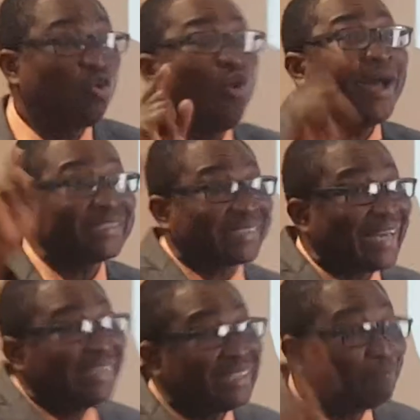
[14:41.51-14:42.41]
Go and
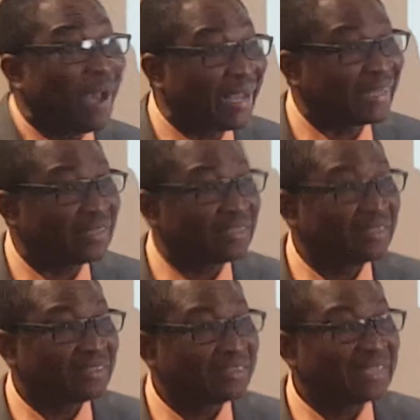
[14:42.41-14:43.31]
tell the bank
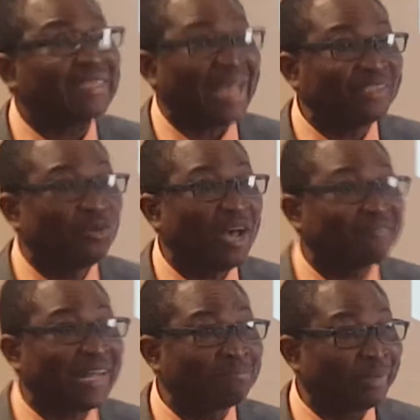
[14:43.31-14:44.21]
that I don't
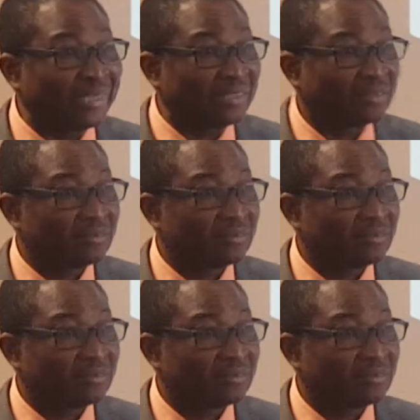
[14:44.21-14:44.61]
have that money.